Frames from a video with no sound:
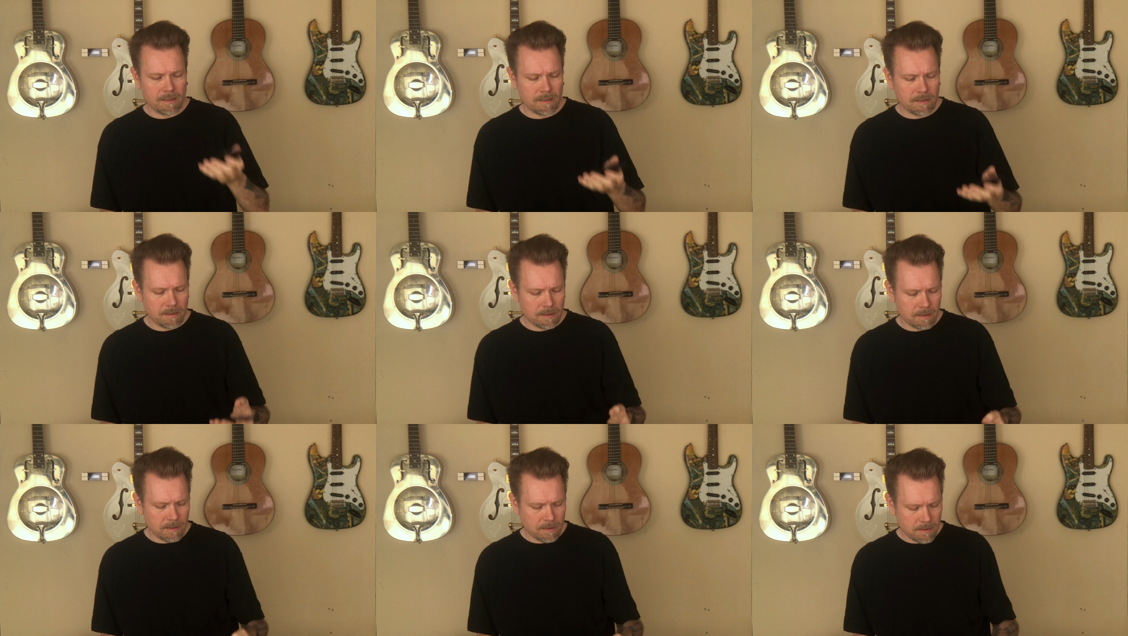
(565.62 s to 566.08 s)

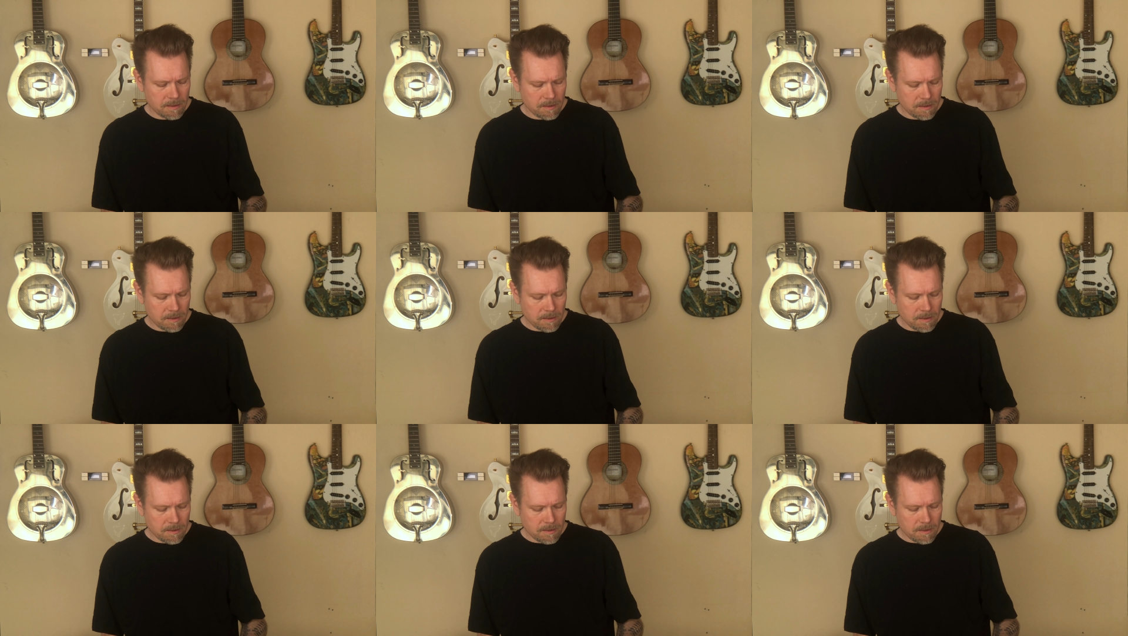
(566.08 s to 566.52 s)

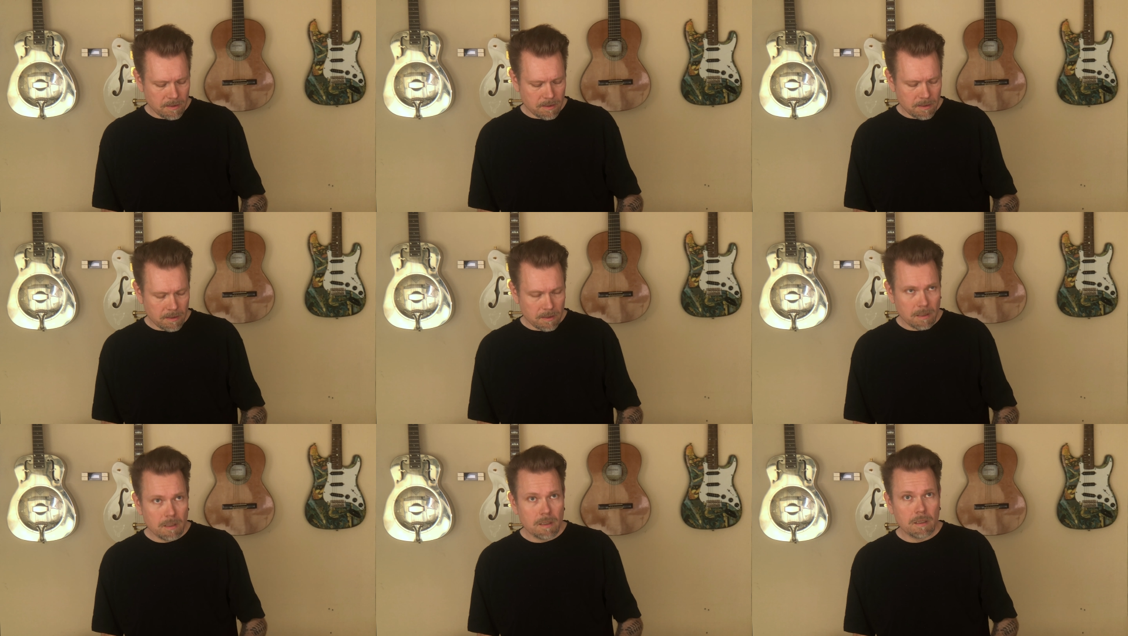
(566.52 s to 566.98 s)

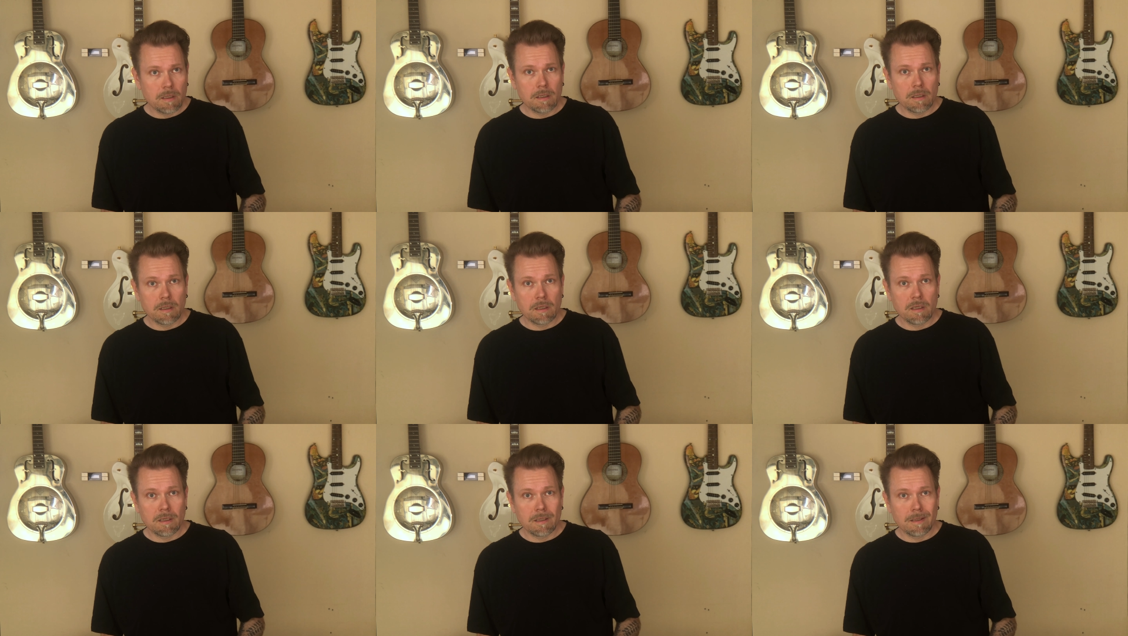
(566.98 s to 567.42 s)

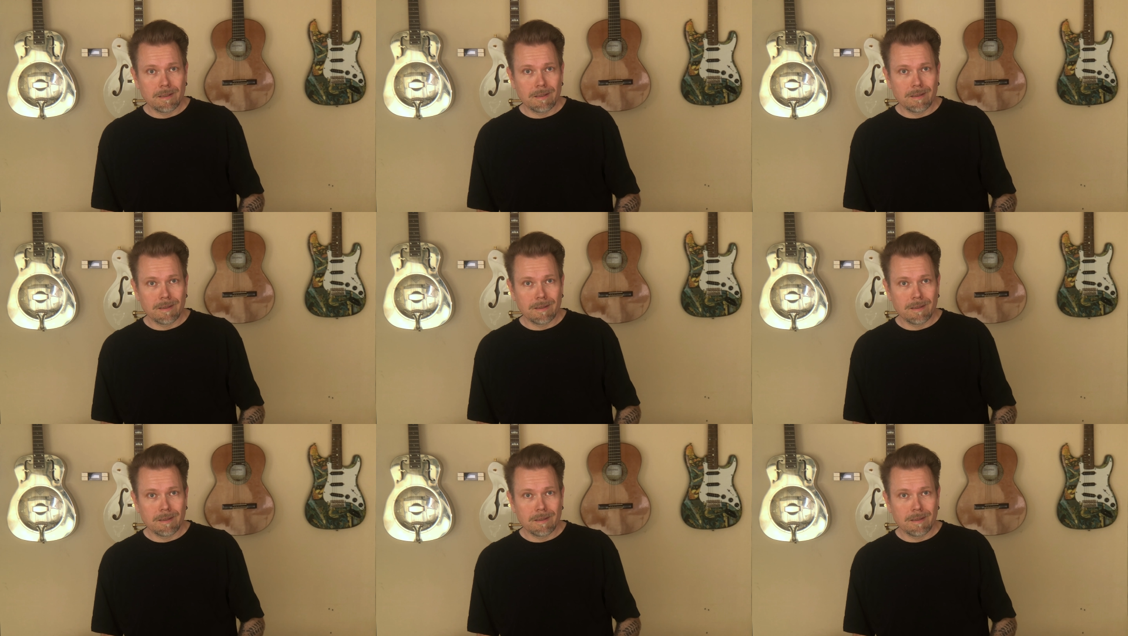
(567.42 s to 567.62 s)
[no speech]